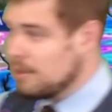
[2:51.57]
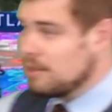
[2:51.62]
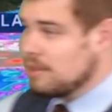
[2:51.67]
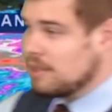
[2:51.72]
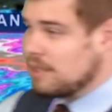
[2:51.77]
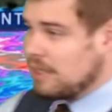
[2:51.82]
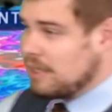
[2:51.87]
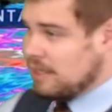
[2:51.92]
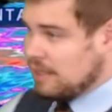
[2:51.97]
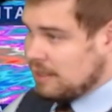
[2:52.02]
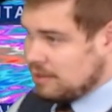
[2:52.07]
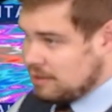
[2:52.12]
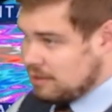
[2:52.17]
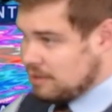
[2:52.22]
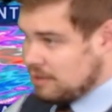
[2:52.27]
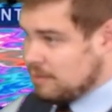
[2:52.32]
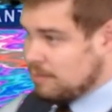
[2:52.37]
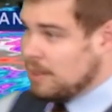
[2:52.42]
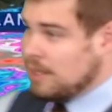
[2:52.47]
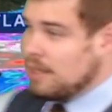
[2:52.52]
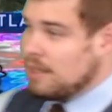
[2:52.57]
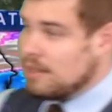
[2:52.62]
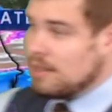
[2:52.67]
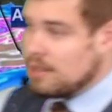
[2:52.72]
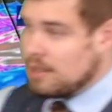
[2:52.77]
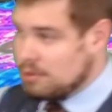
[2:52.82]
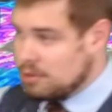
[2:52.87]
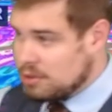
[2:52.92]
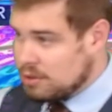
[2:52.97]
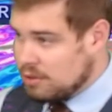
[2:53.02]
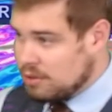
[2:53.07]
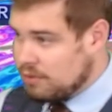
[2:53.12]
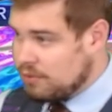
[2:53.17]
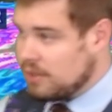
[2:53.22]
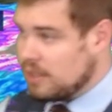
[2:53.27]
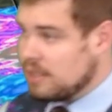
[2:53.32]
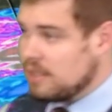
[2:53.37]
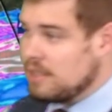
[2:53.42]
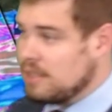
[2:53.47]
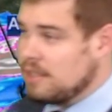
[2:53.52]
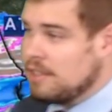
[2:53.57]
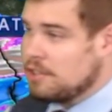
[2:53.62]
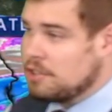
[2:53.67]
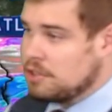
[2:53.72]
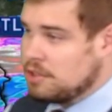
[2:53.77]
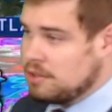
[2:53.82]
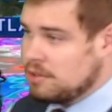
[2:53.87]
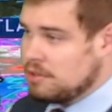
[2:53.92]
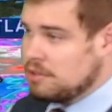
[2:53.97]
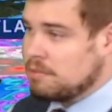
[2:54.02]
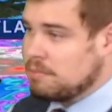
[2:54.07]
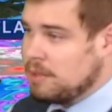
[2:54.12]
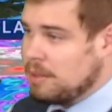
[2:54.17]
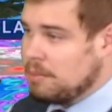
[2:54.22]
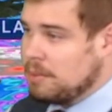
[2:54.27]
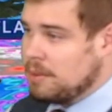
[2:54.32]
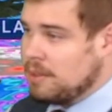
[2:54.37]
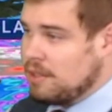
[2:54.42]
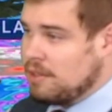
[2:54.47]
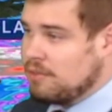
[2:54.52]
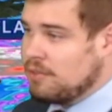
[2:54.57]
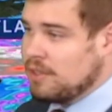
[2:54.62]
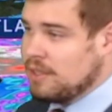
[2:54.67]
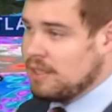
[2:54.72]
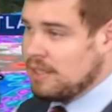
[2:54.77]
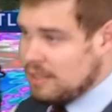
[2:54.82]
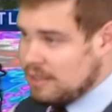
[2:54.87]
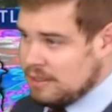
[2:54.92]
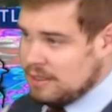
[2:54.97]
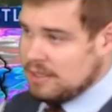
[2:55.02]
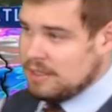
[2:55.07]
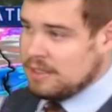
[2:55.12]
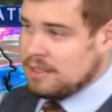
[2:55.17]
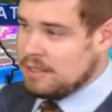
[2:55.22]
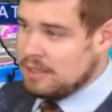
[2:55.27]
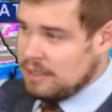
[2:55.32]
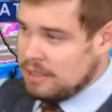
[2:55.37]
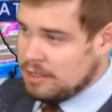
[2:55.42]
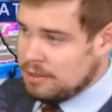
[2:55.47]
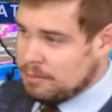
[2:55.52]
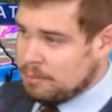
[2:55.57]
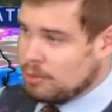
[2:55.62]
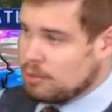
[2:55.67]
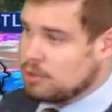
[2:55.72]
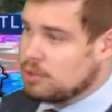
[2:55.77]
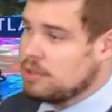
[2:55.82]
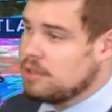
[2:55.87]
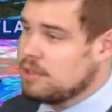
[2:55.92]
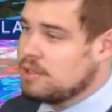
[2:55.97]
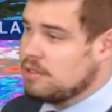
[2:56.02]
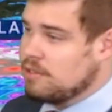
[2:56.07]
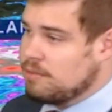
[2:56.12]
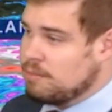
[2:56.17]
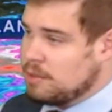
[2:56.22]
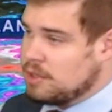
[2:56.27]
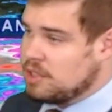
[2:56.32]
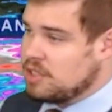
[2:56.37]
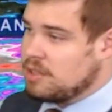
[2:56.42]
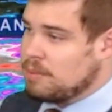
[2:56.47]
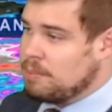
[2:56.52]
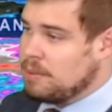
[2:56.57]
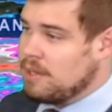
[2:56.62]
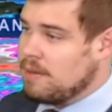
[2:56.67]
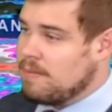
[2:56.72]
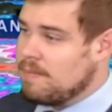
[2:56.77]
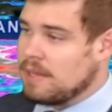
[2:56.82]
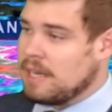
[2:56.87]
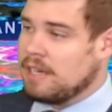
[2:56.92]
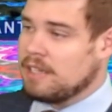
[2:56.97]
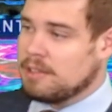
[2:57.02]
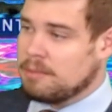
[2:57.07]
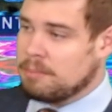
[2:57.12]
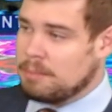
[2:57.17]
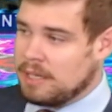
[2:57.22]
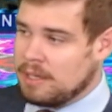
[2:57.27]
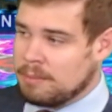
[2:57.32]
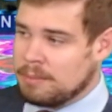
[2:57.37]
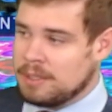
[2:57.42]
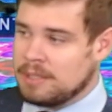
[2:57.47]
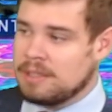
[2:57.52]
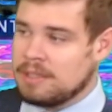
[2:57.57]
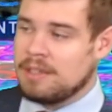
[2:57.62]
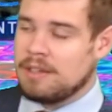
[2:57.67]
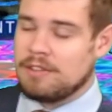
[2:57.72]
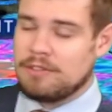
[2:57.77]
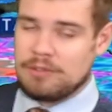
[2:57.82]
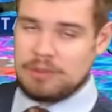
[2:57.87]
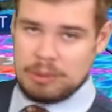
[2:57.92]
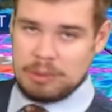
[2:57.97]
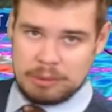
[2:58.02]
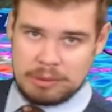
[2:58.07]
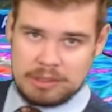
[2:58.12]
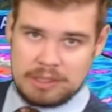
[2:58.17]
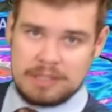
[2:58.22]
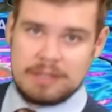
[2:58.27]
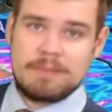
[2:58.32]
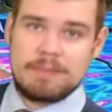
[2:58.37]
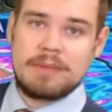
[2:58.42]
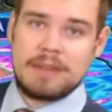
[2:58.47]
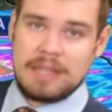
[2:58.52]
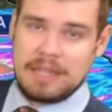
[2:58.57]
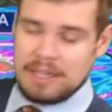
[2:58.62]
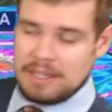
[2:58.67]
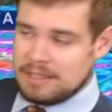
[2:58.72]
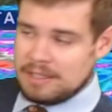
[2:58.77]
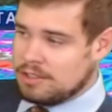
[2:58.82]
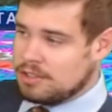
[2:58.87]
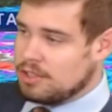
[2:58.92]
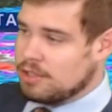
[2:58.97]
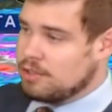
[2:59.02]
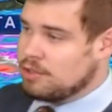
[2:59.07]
looking at some coastal flooding issues, maybe even inland into portions of Mississippi, Alabama, Florida, and into